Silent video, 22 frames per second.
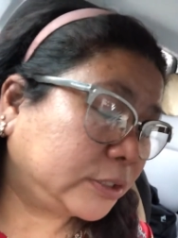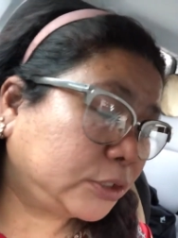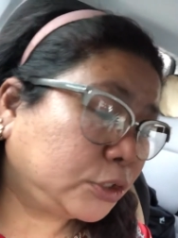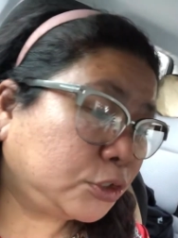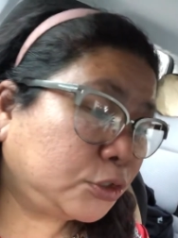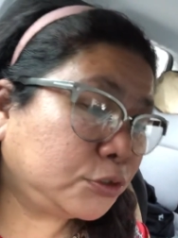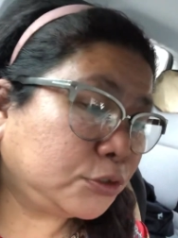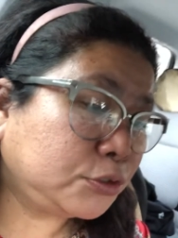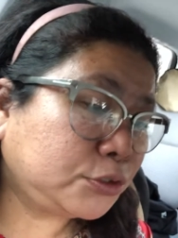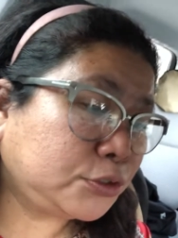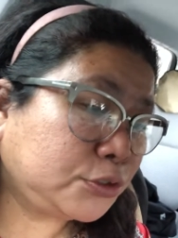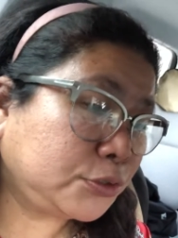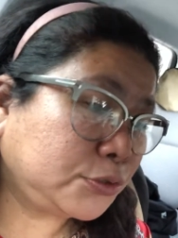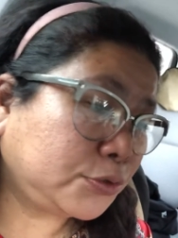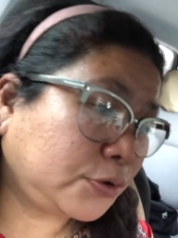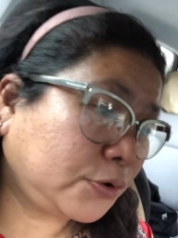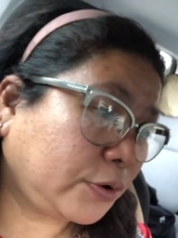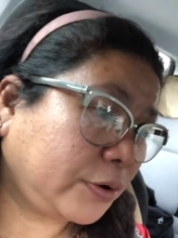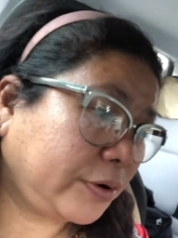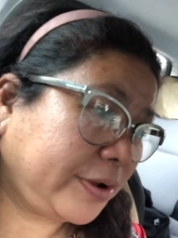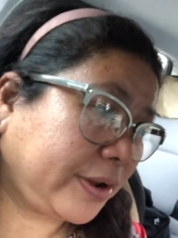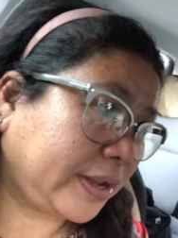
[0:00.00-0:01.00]
To do
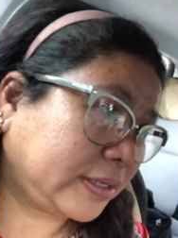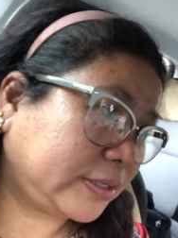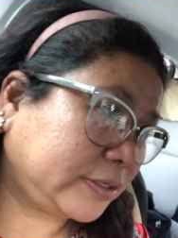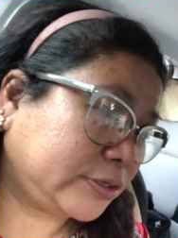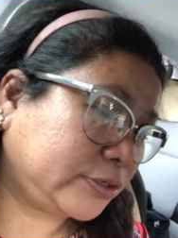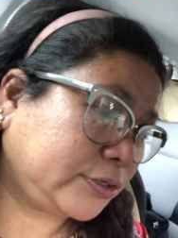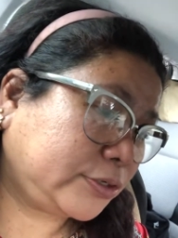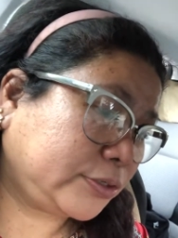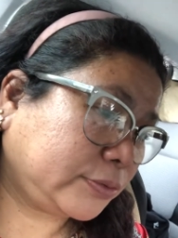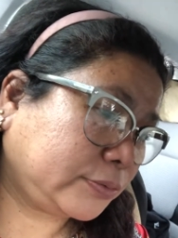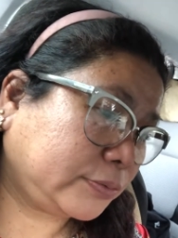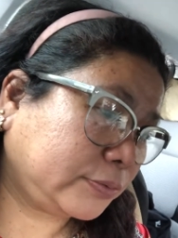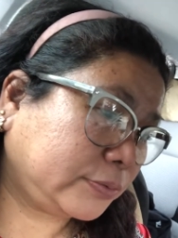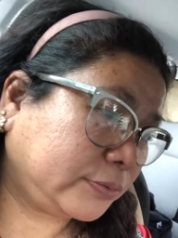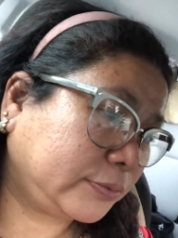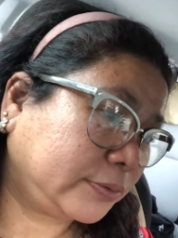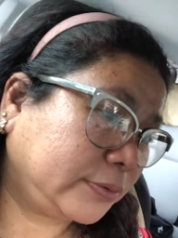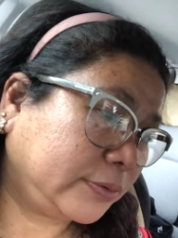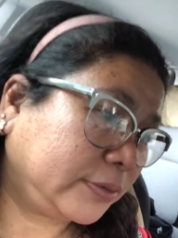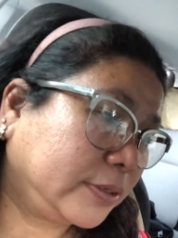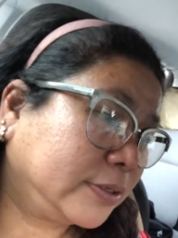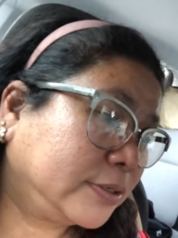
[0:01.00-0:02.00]
or not to do.
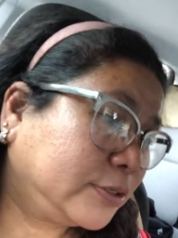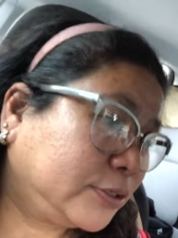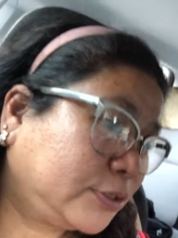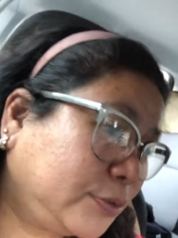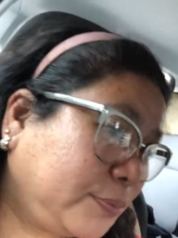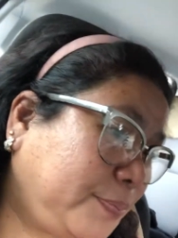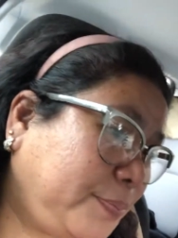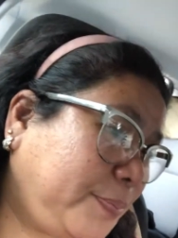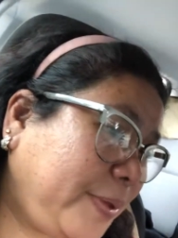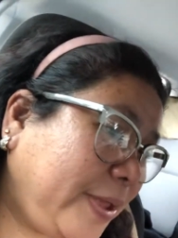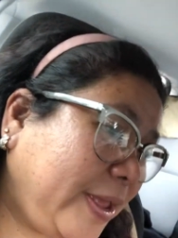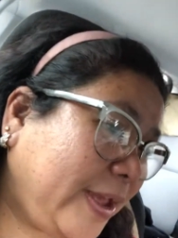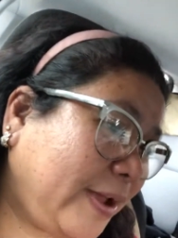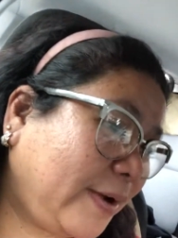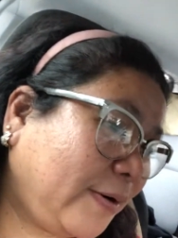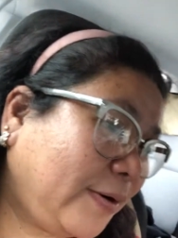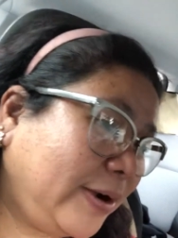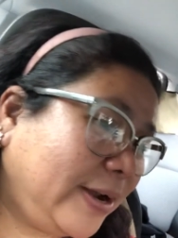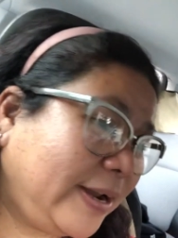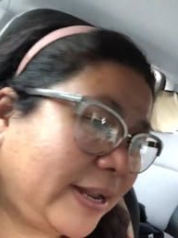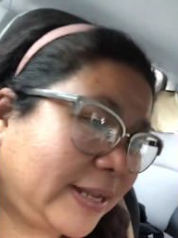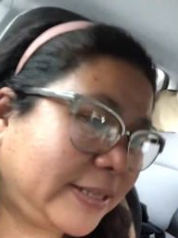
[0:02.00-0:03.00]
To be or
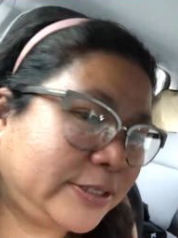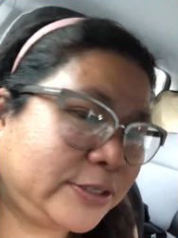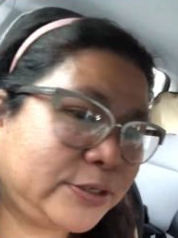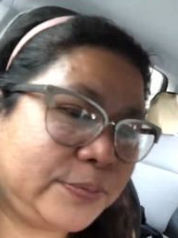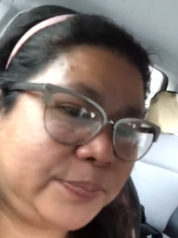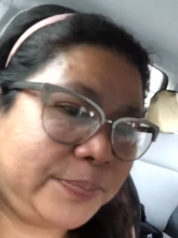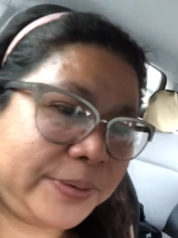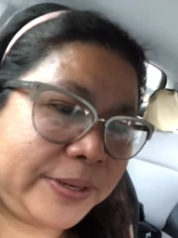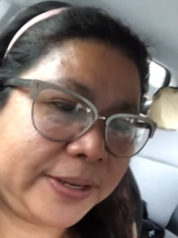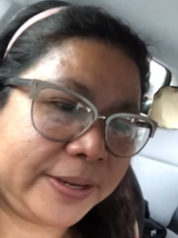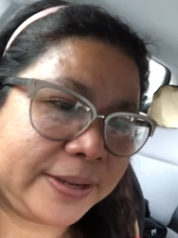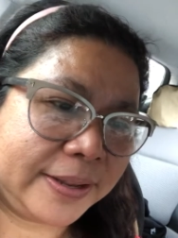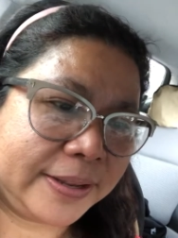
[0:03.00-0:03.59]
not to be.